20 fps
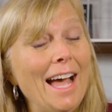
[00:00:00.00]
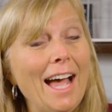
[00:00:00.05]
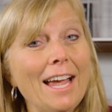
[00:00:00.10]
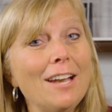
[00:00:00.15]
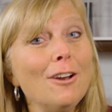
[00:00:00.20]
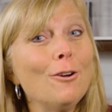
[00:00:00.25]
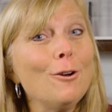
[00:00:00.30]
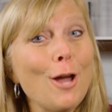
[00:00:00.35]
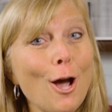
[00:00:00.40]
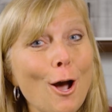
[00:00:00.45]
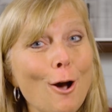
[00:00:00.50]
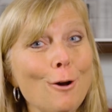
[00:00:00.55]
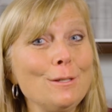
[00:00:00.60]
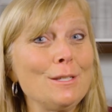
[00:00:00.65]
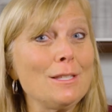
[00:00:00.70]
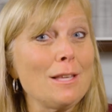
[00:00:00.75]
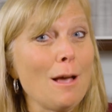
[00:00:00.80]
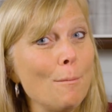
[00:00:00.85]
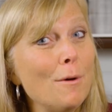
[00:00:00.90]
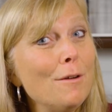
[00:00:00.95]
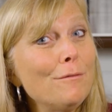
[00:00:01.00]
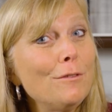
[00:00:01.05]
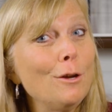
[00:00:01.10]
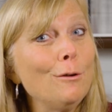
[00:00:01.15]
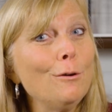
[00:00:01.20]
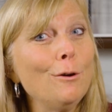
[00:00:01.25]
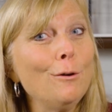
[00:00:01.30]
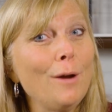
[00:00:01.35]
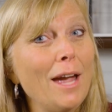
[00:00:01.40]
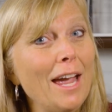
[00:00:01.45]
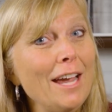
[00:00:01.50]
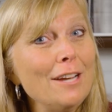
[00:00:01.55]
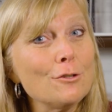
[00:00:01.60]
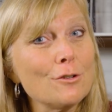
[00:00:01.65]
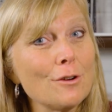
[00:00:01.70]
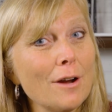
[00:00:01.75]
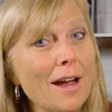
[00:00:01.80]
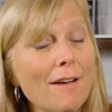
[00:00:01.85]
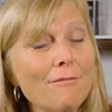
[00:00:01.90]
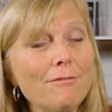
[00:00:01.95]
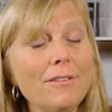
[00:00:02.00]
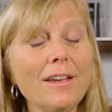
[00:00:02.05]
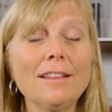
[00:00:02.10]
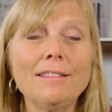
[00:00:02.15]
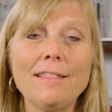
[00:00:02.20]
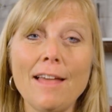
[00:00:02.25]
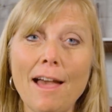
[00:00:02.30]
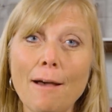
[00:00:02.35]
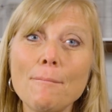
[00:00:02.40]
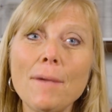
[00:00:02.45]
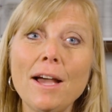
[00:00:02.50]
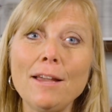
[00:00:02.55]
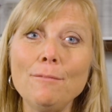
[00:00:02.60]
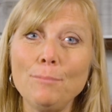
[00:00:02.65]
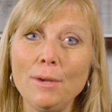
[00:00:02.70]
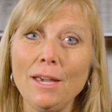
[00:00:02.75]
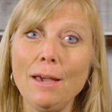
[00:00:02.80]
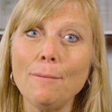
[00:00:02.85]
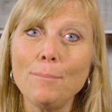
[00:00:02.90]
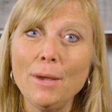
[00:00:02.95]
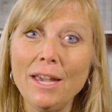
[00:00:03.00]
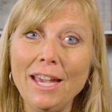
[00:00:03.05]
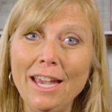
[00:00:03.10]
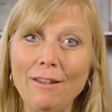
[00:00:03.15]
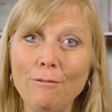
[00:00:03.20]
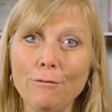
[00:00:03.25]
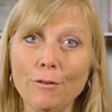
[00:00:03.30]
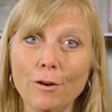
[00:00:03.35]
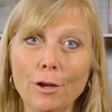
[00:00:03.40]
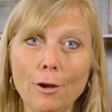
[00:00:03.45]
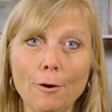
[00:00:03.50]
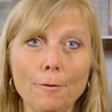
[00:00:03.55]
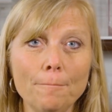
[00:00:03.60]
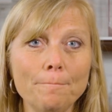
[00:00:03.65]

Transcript: I don't know, some of you who hate traffic, that might be a biggie for you.